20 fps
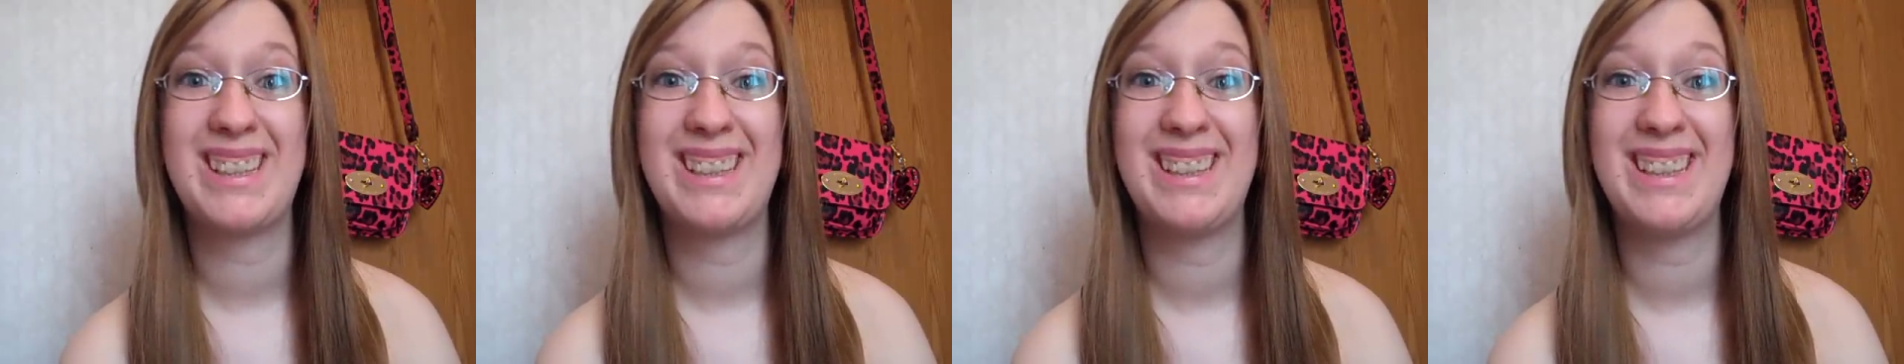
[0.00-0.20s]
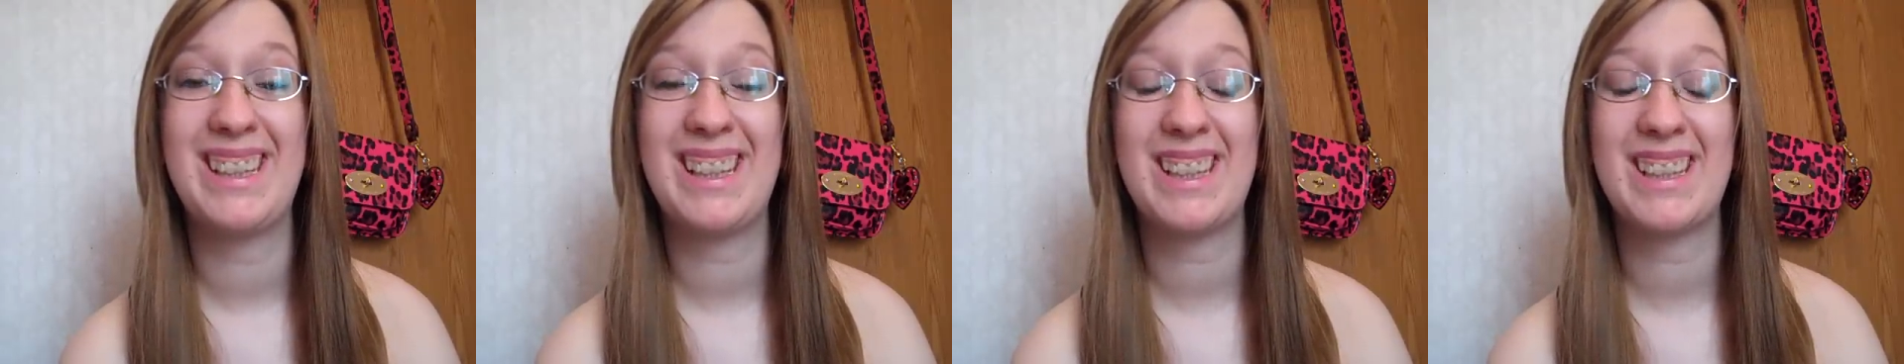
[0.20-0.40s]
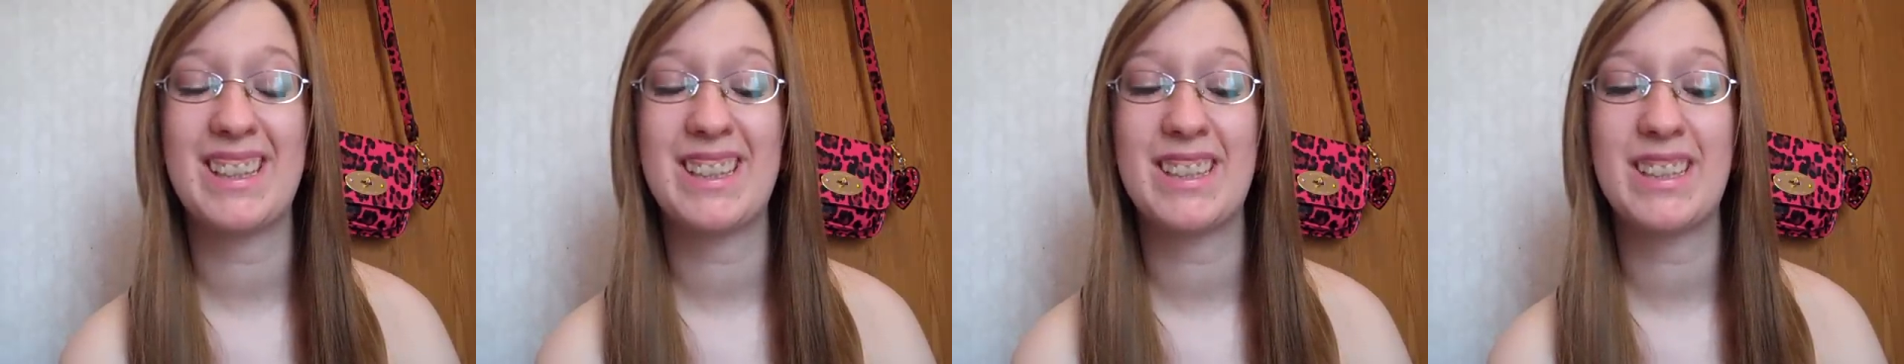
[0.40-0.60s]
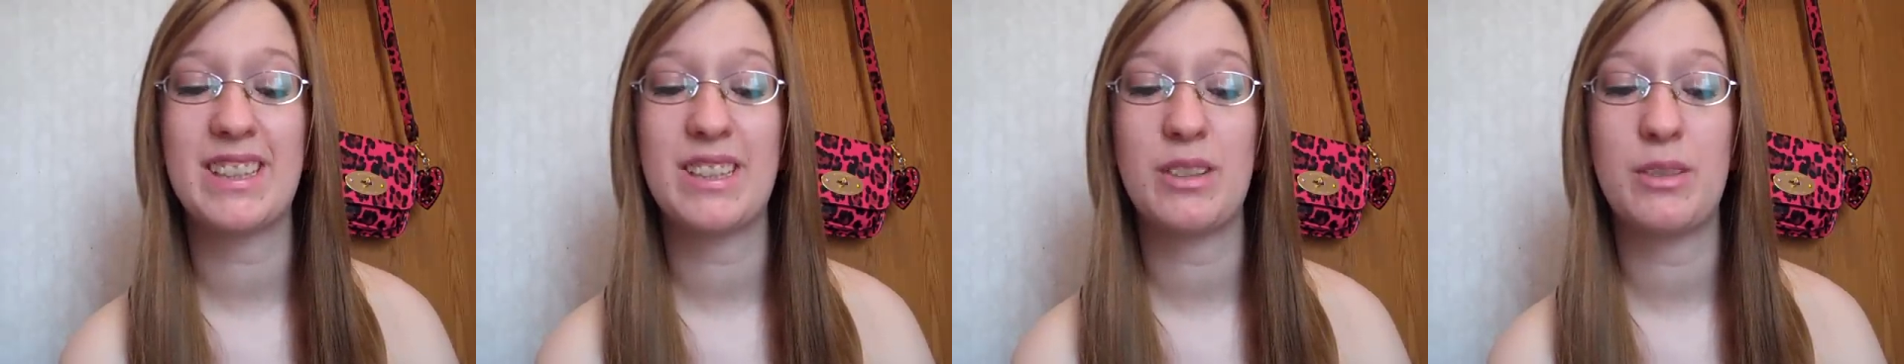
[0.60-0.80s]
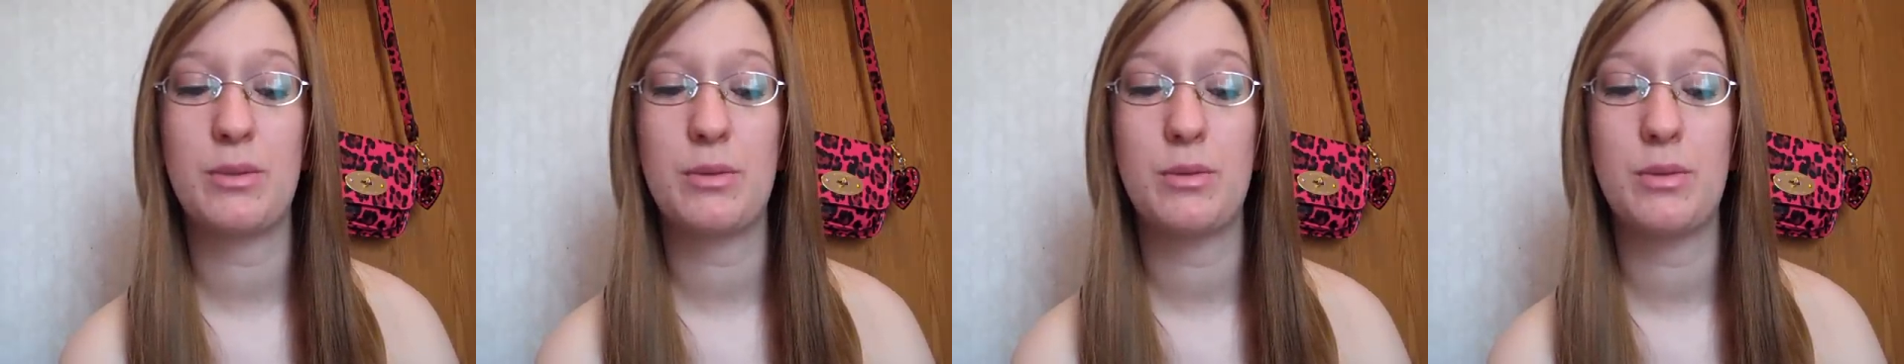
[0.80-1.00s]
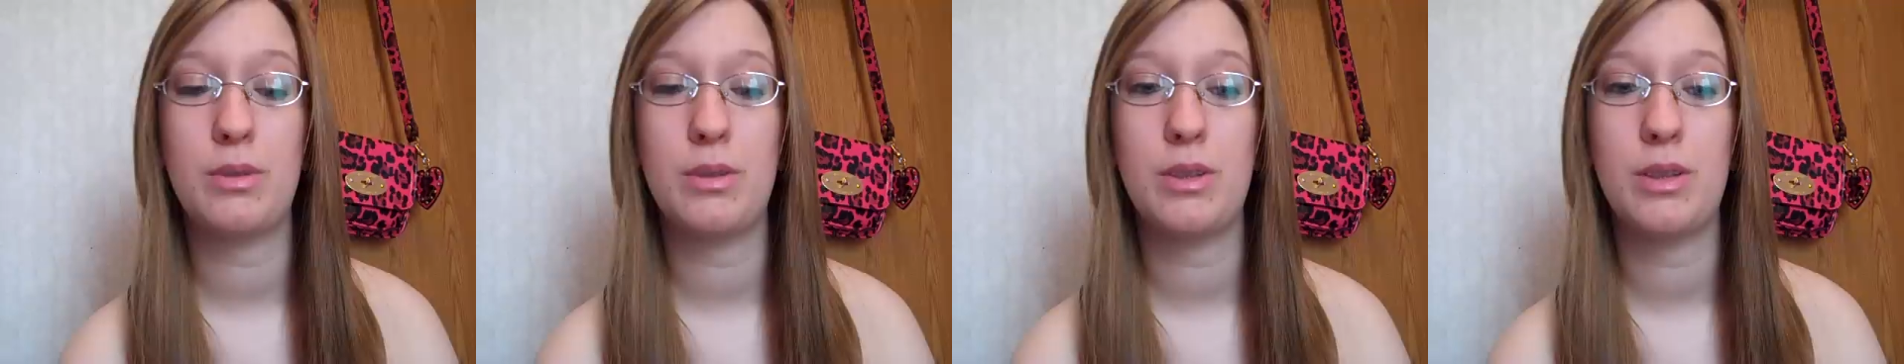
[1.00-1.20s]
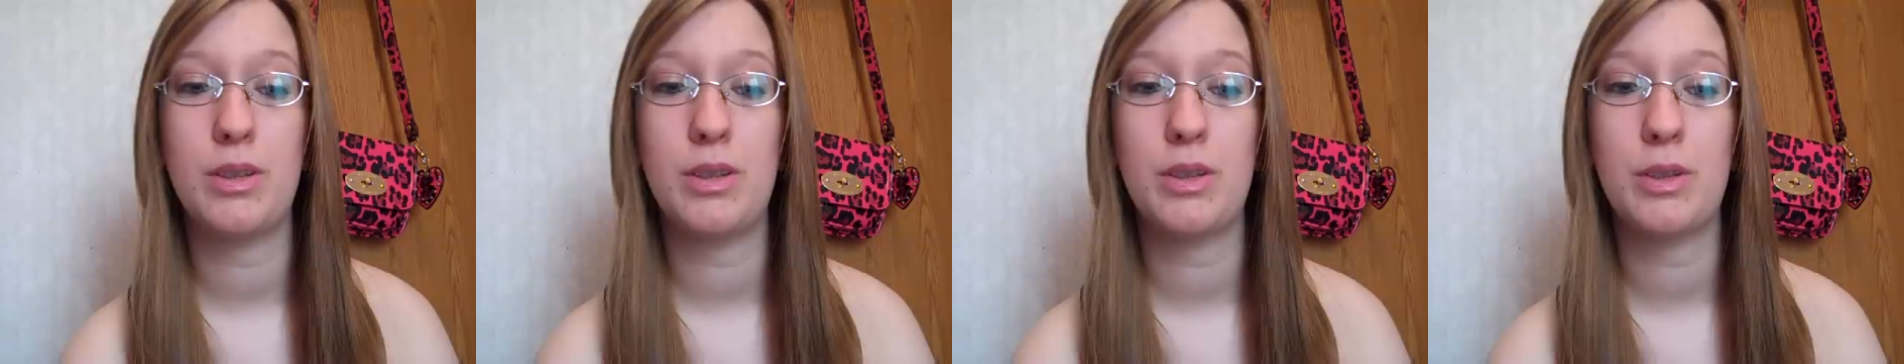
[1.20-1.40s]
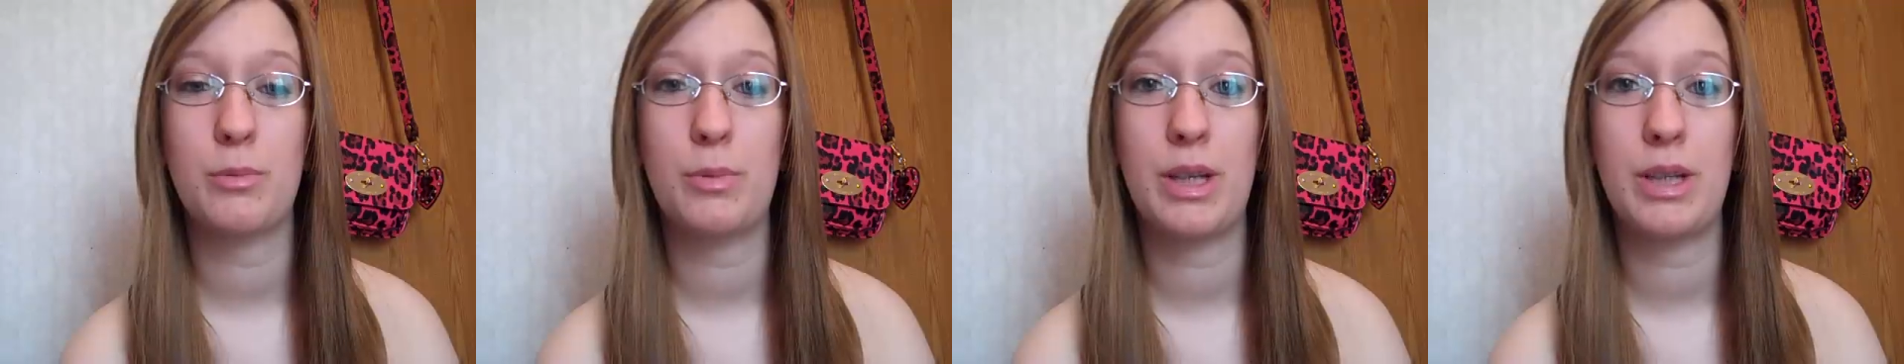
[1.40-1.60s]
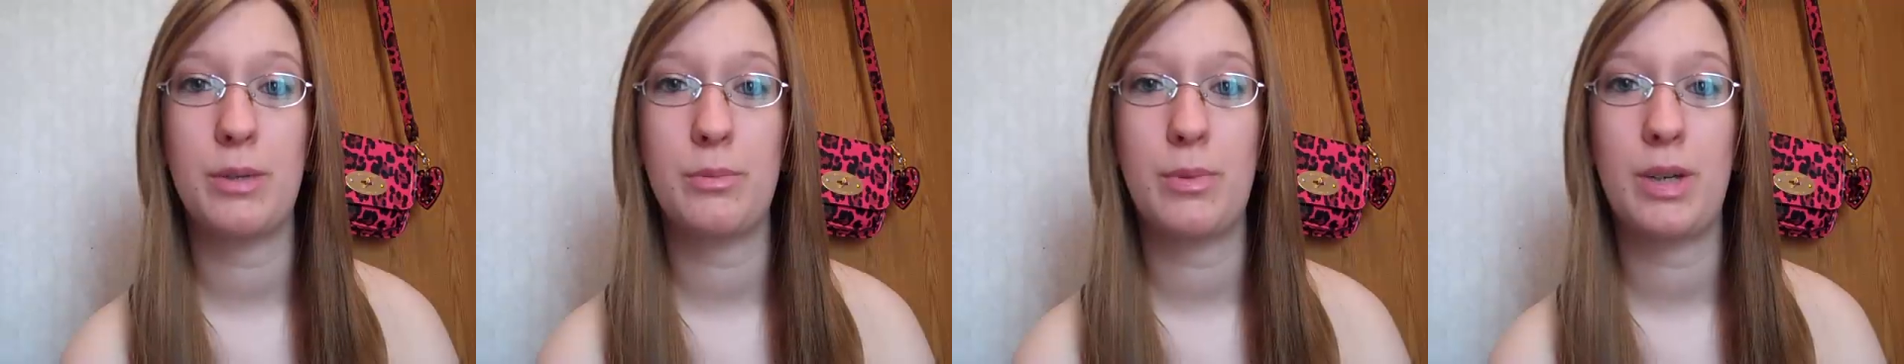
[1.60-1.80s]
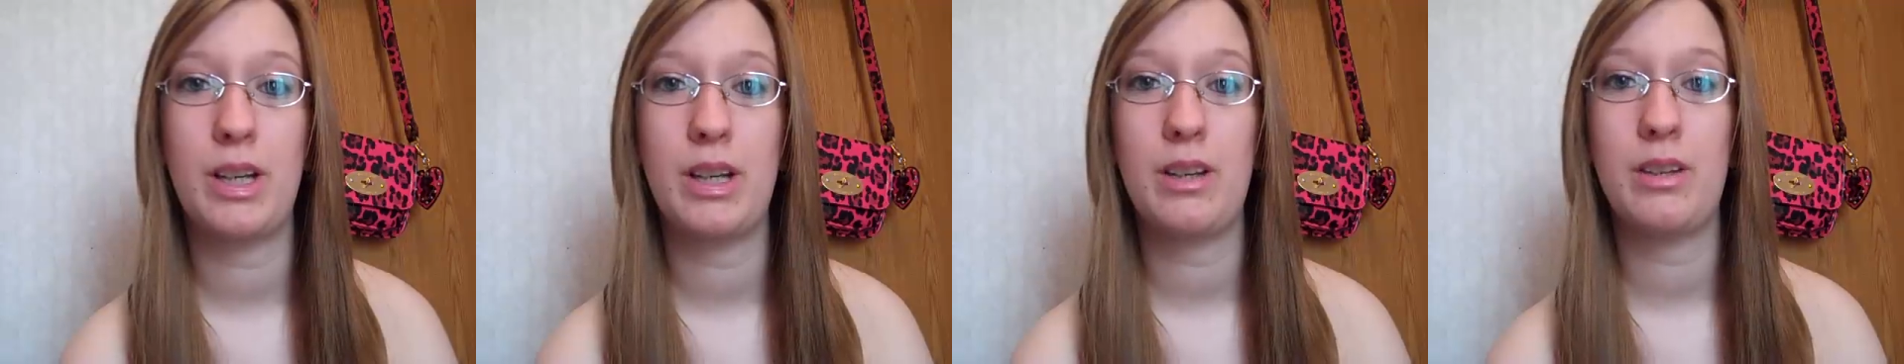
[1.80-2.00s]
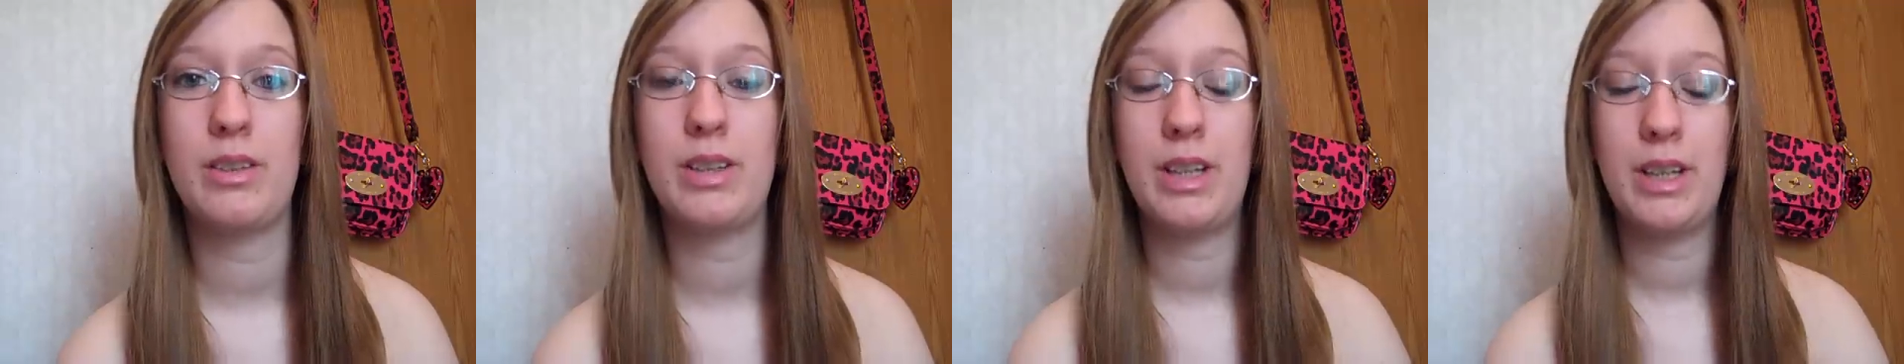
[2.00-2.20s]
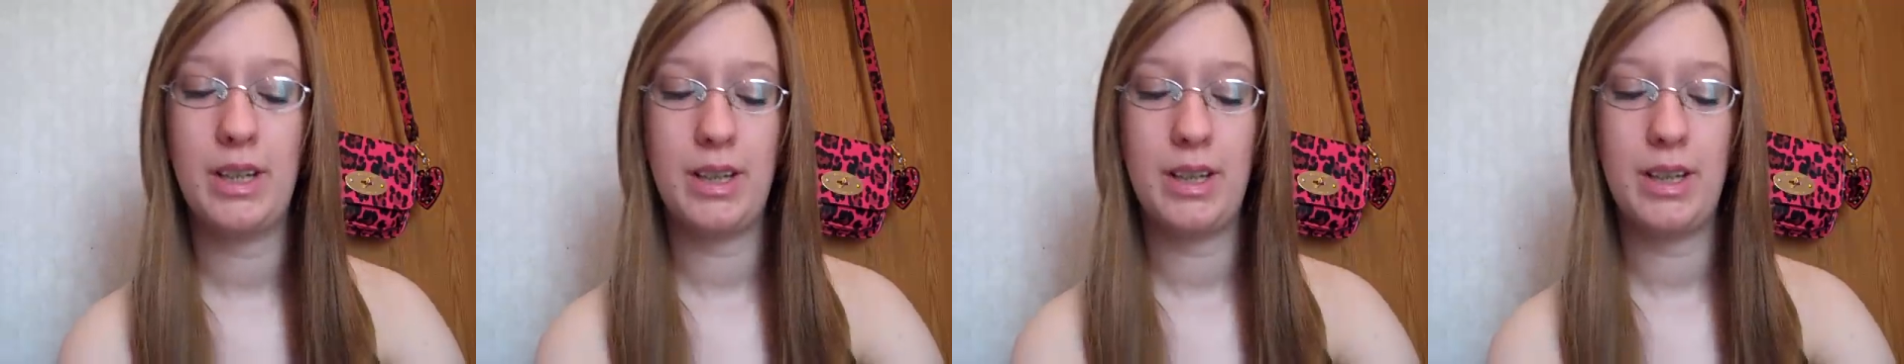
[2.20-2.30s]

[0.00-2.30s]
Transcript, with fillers: NYX or Wet n Wild,